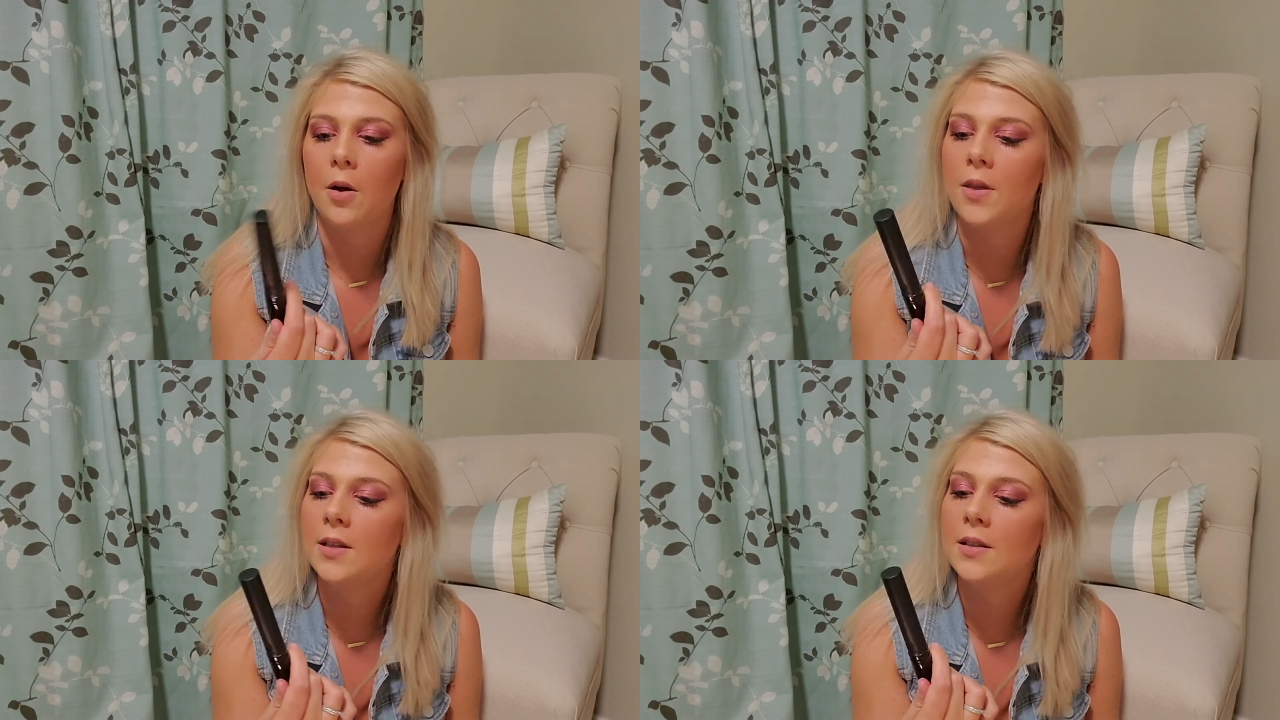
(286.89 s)

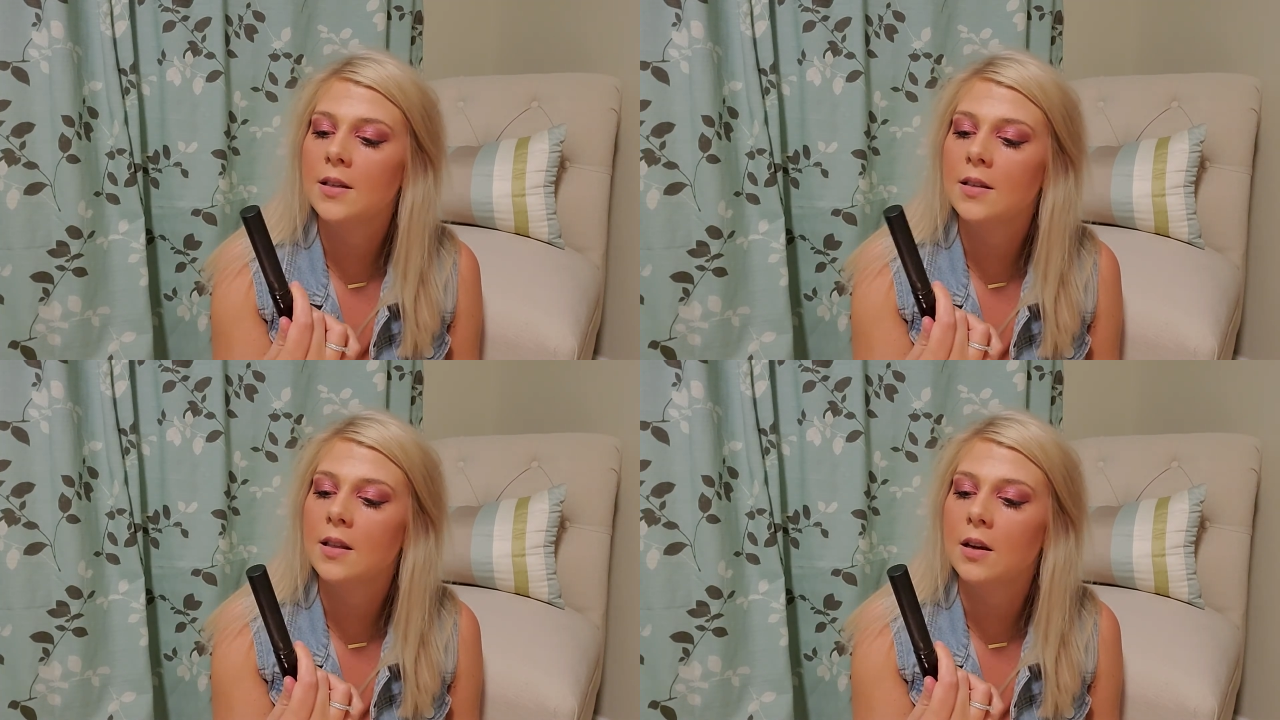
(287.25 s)
This
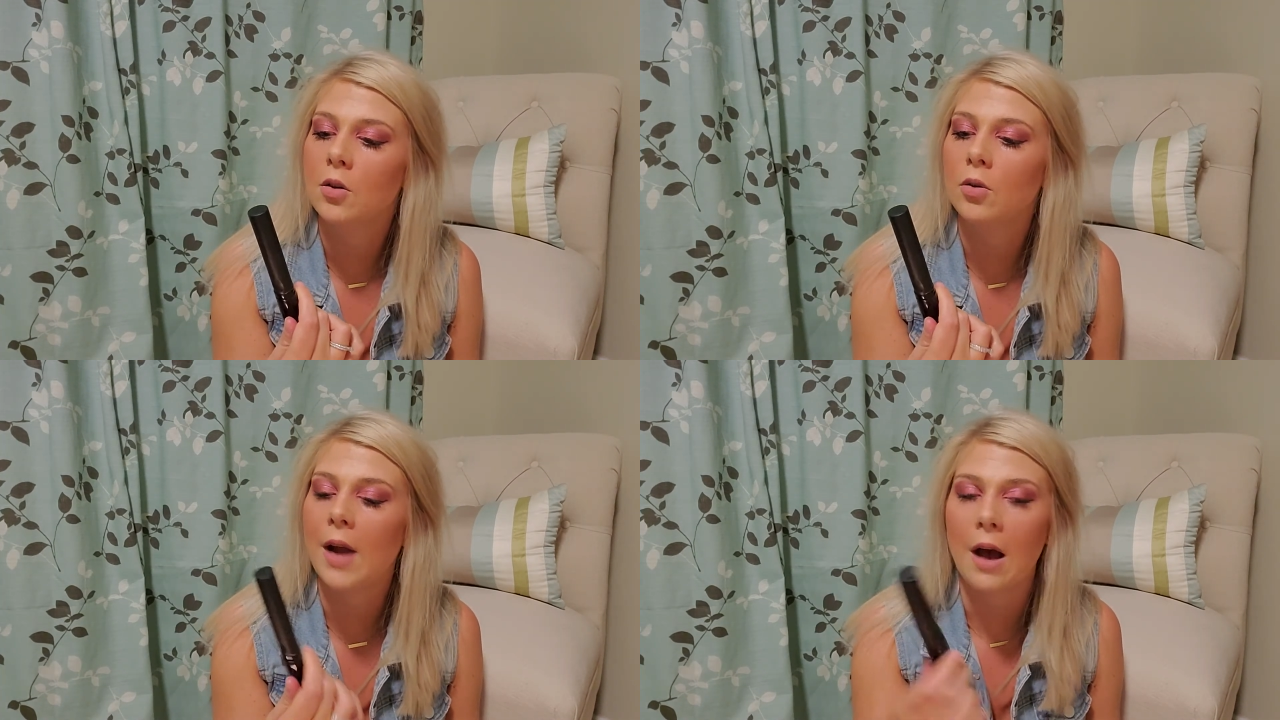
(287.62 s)
is the
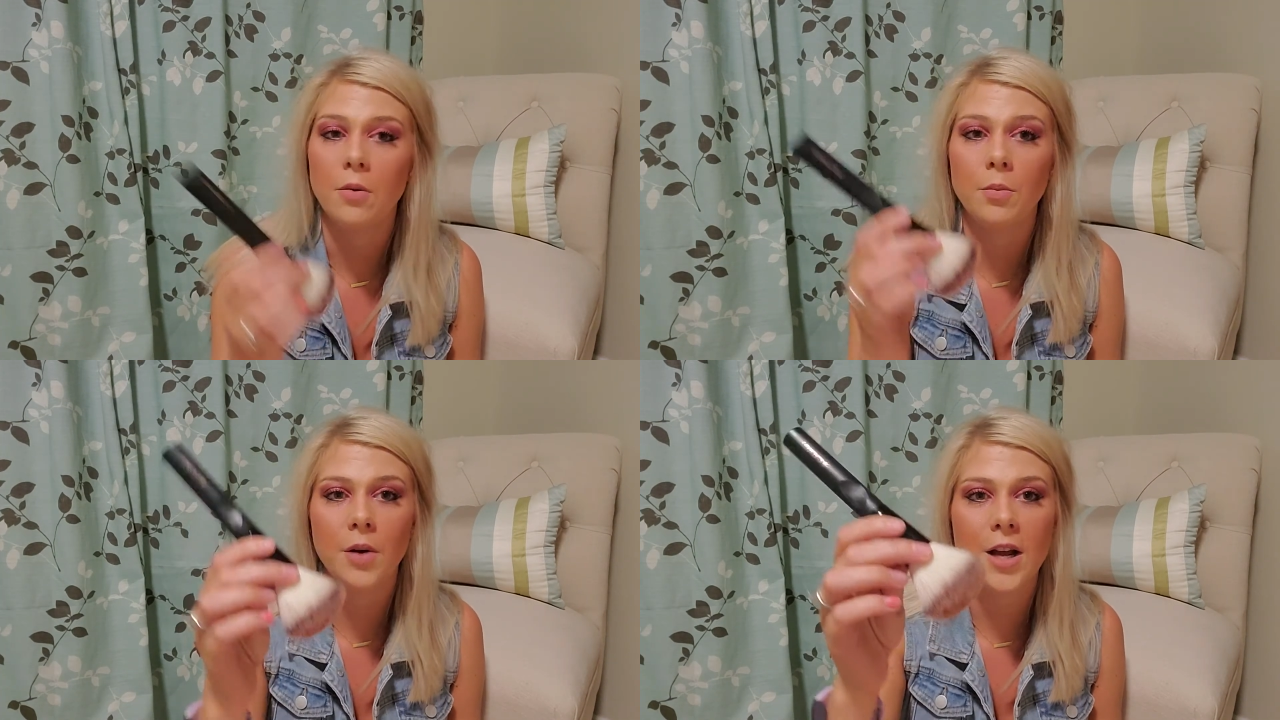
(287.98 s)

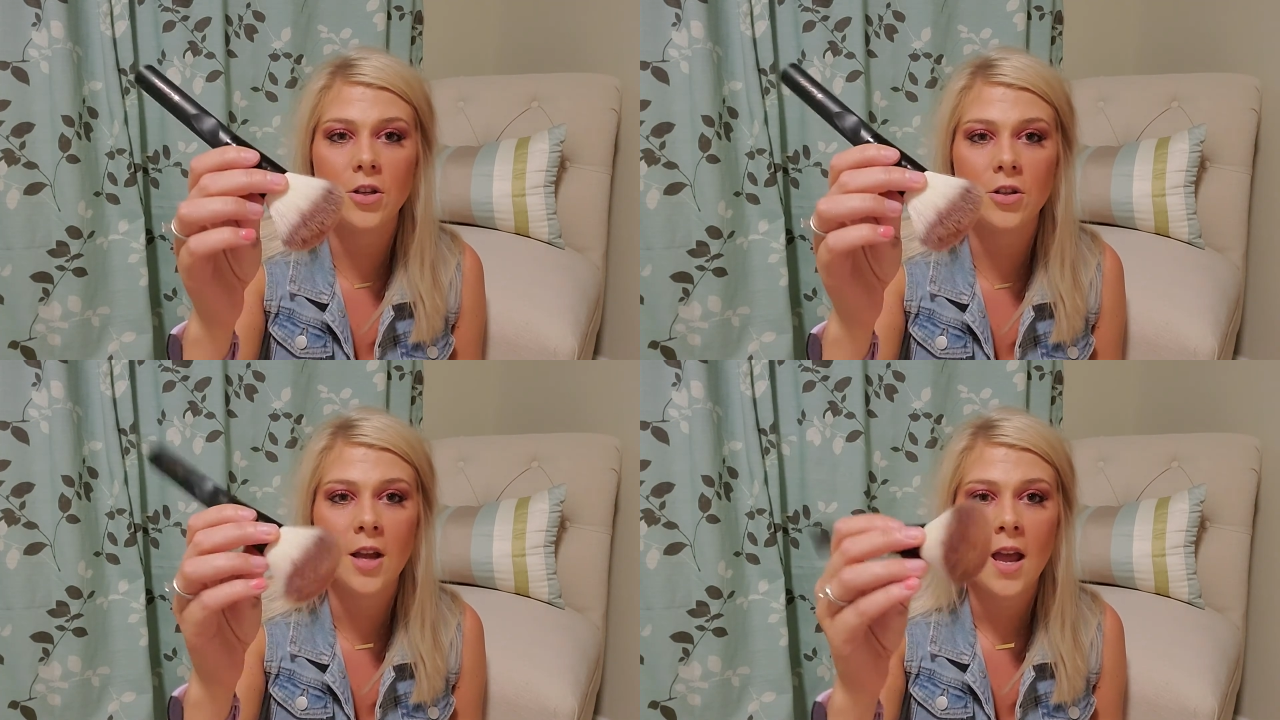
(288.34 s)
Crown
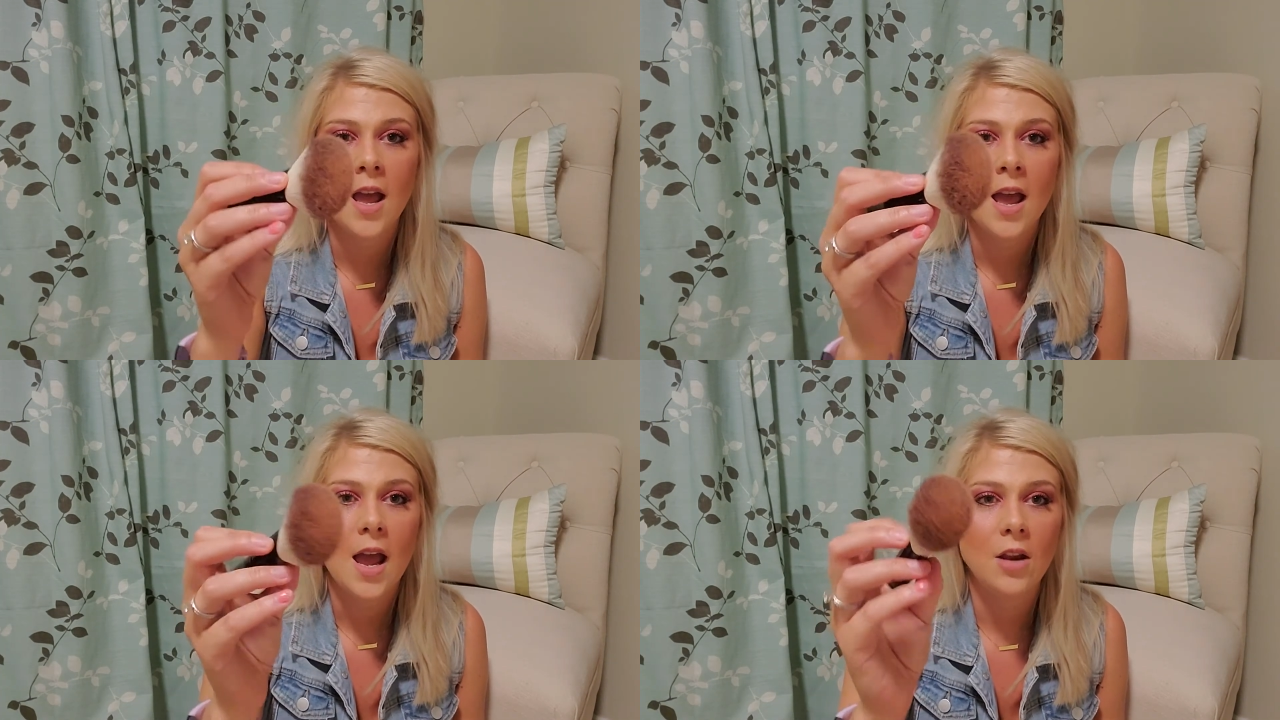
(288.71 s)
brush,
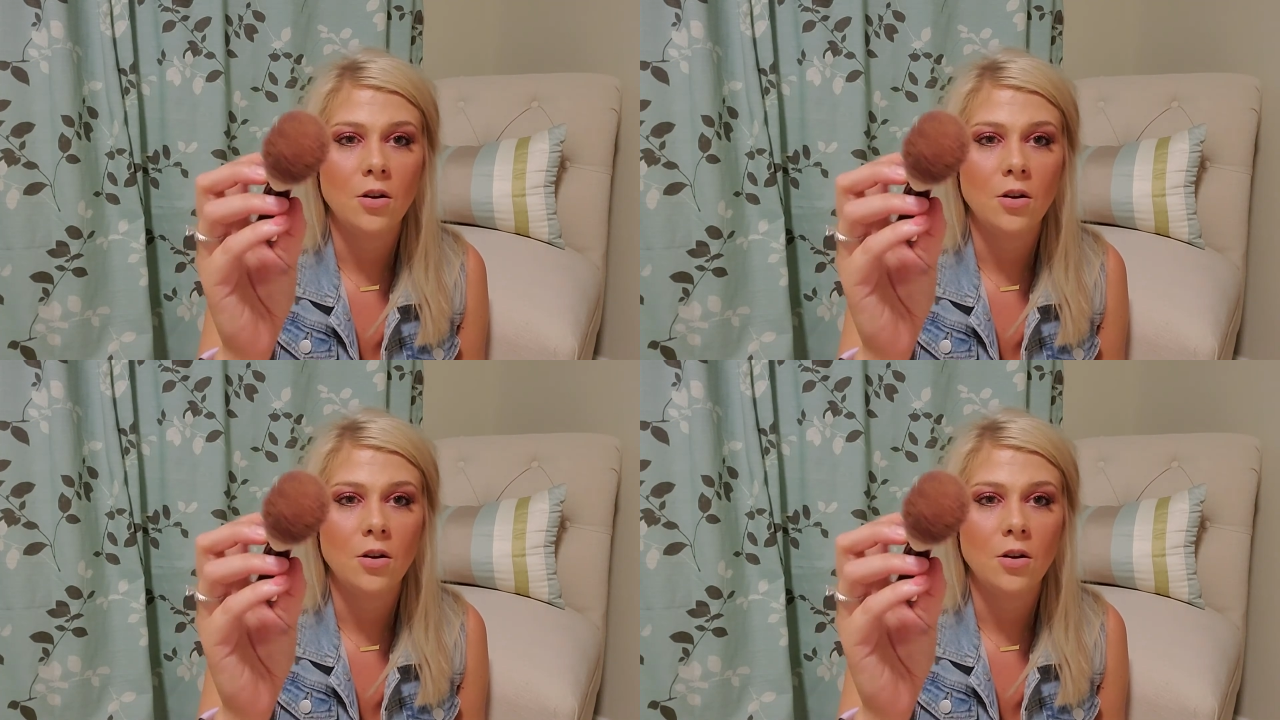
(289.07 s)
and